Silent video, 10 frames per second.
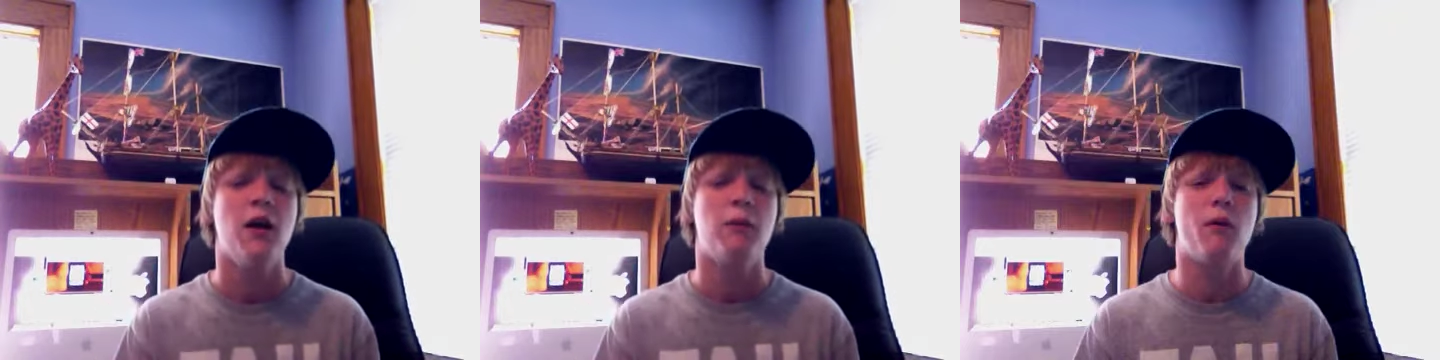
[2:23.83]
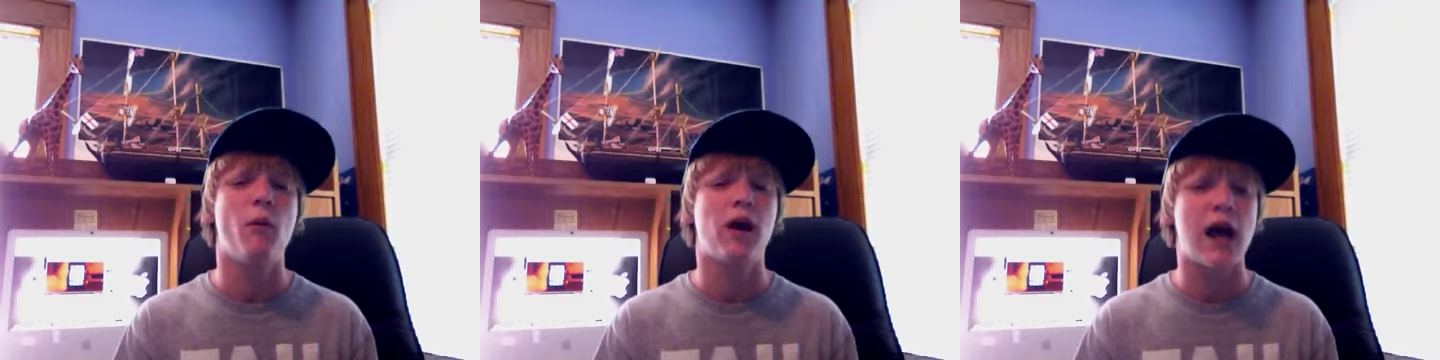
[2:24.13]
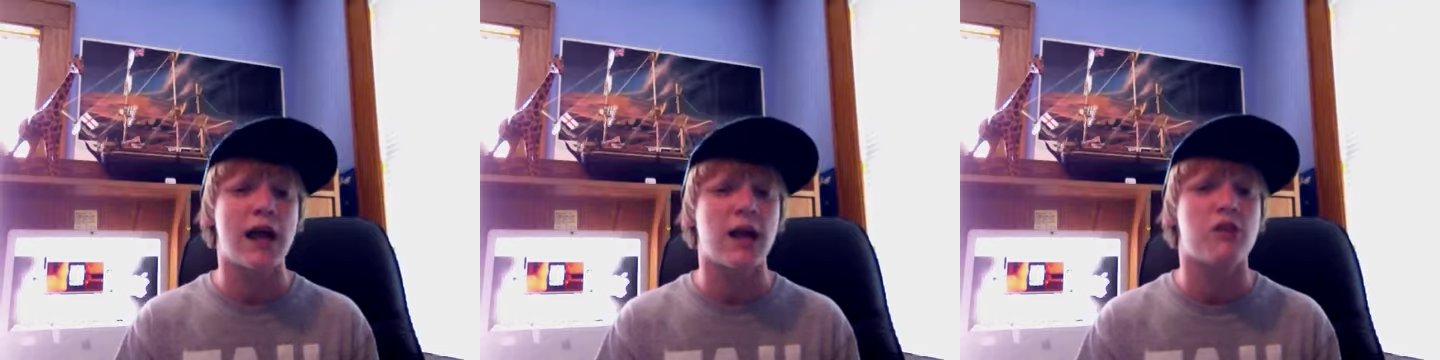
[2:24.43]
But what
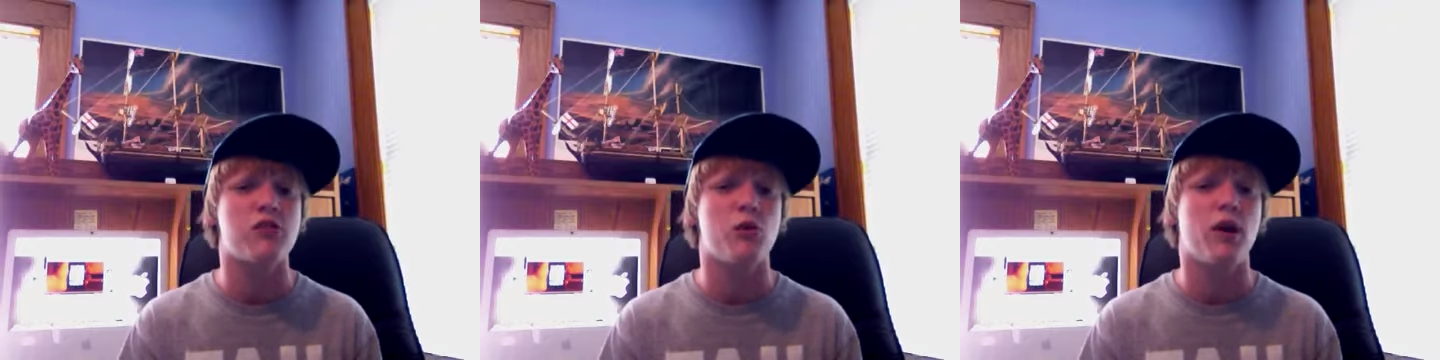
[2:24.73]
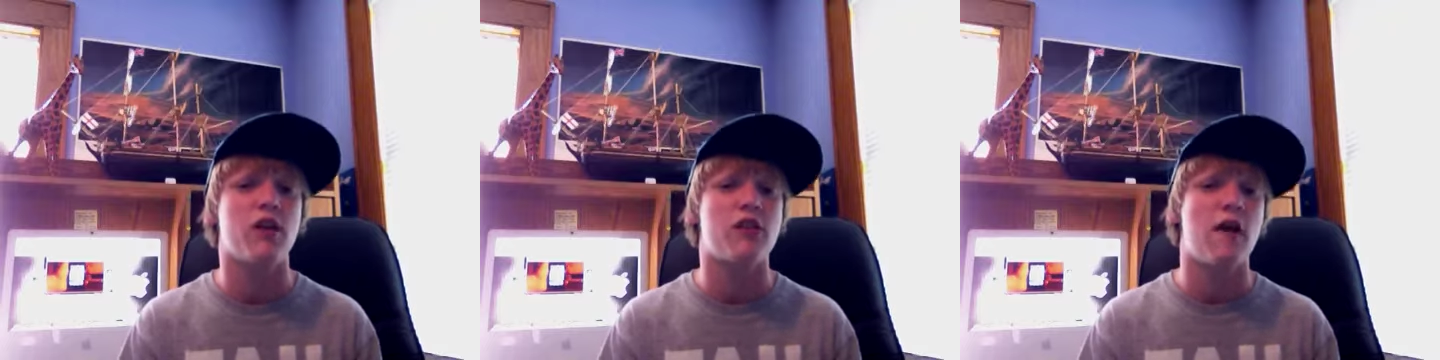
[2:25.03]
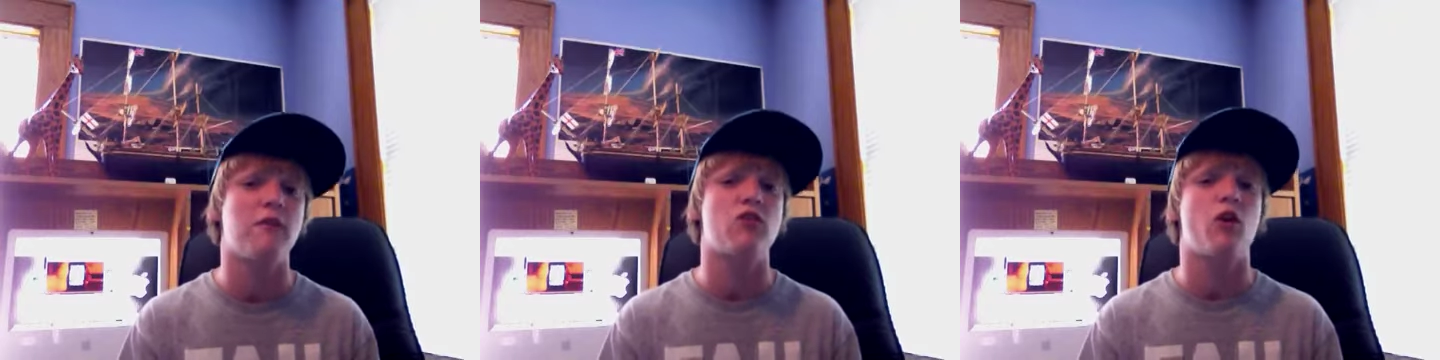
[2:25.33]
kind of gets annoying is
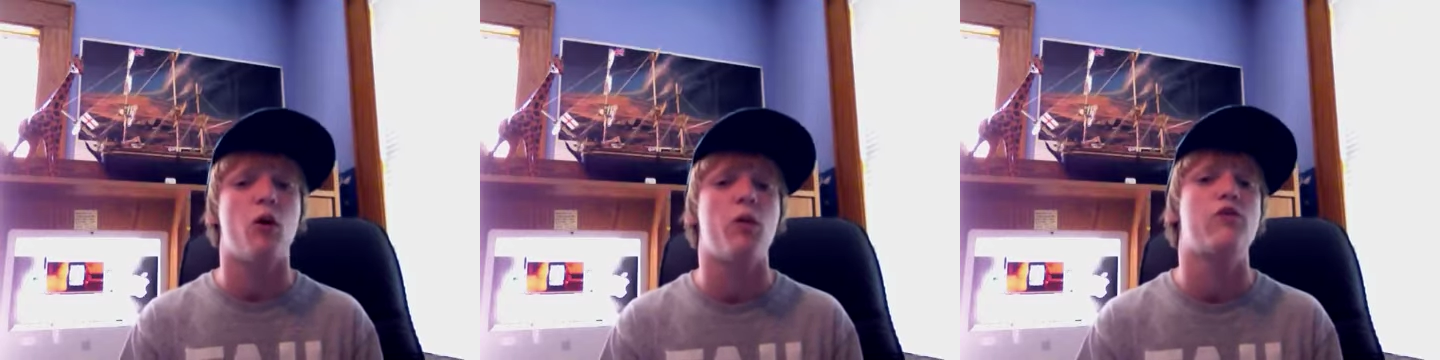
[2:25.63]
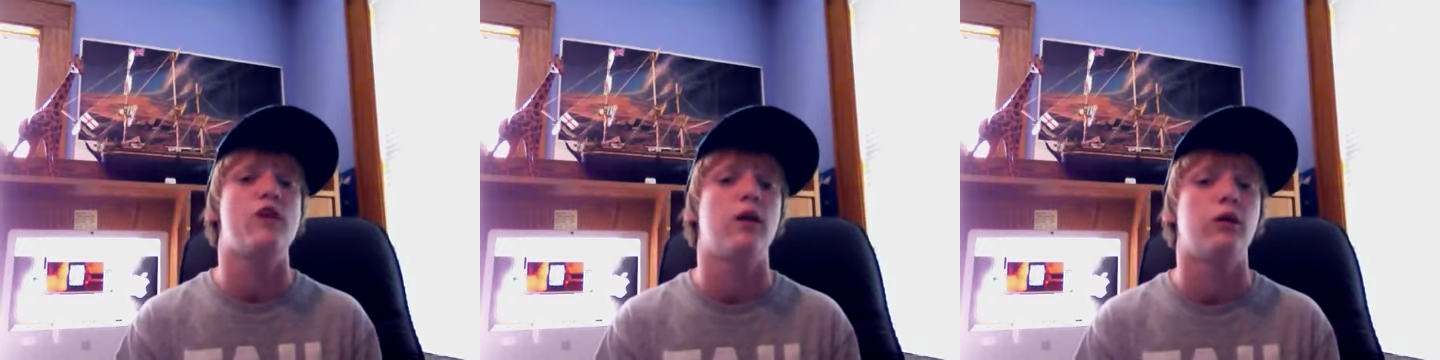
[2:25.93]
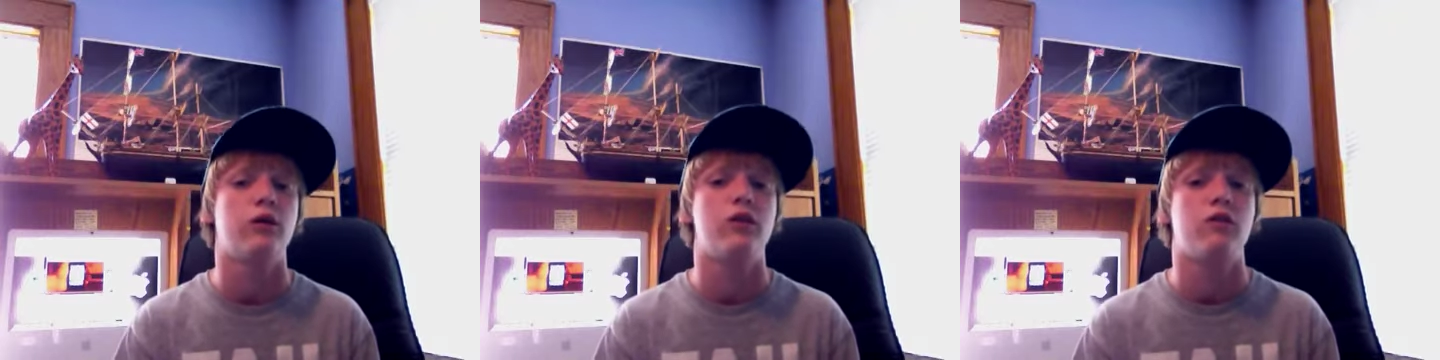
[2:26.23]
having to always
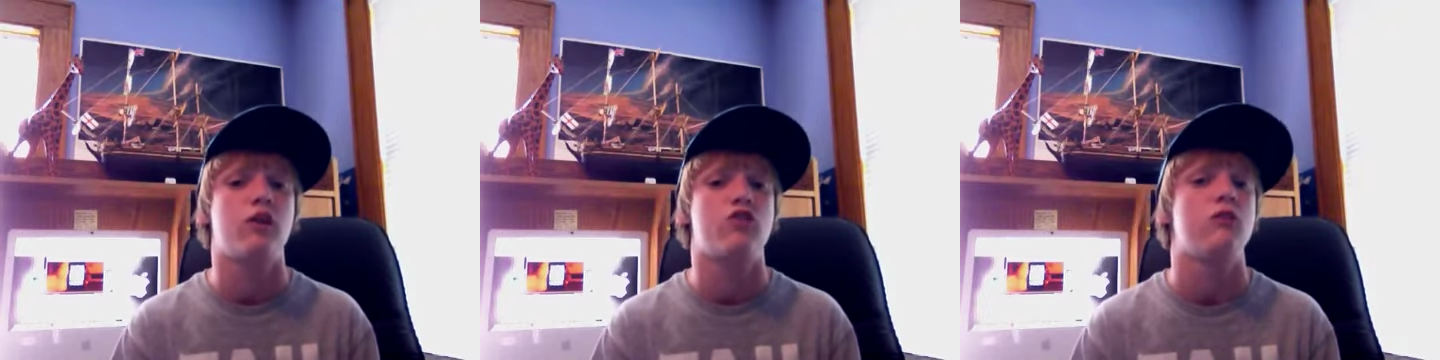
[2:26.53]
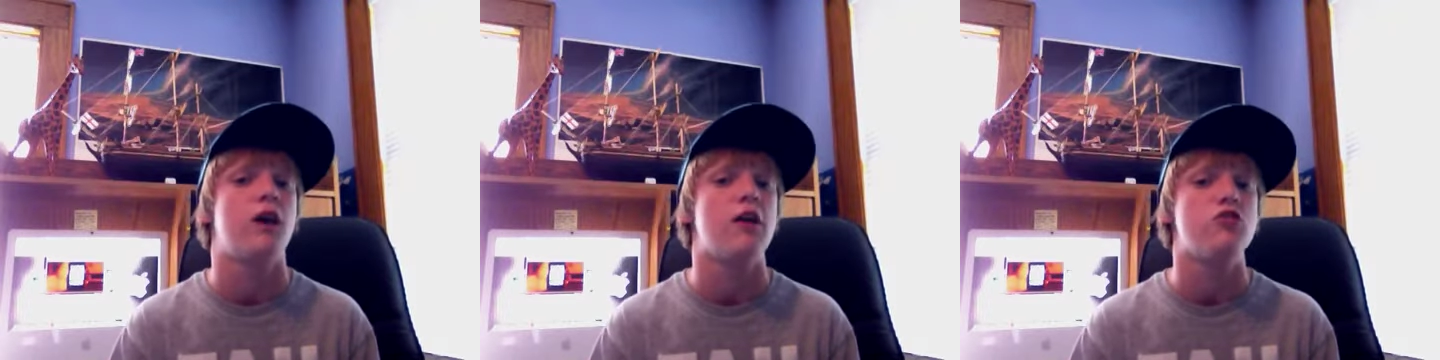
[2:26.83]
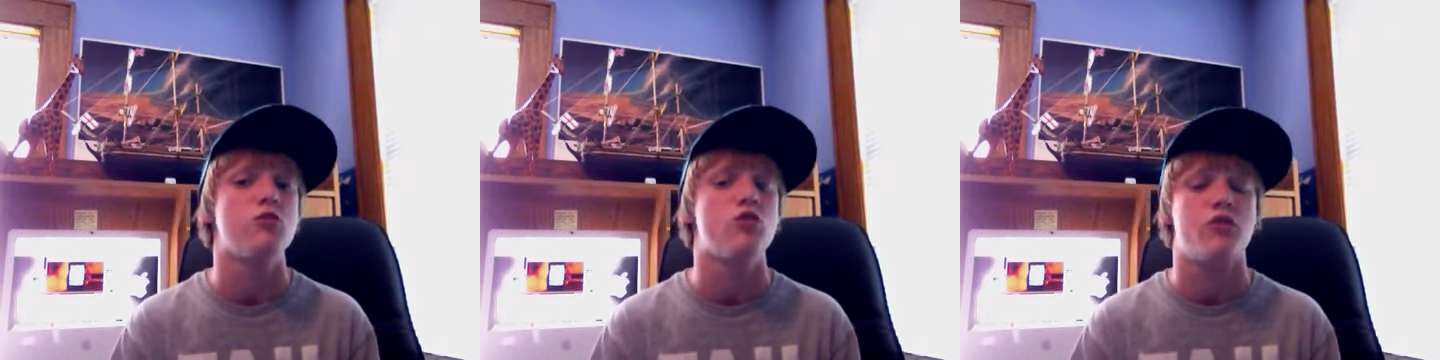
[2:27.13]
download a new version of
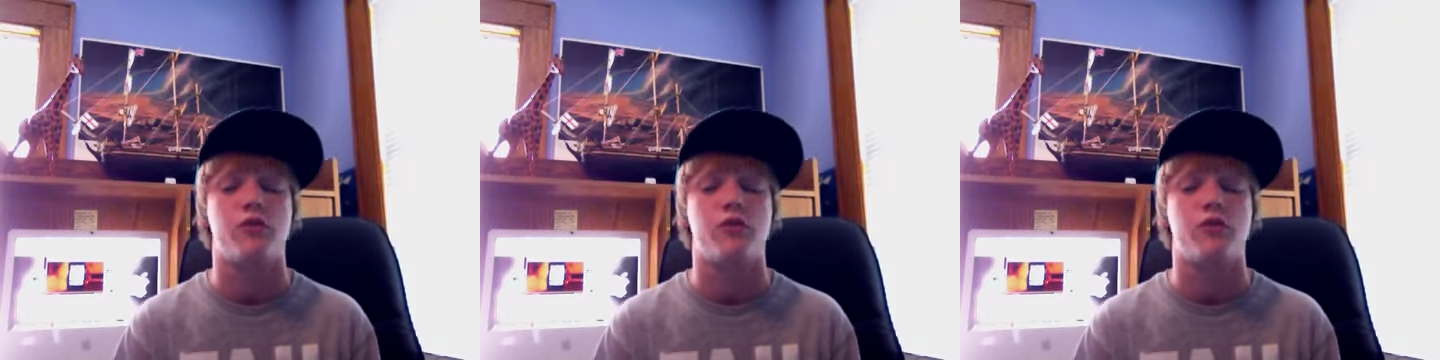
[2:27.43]
iTunes.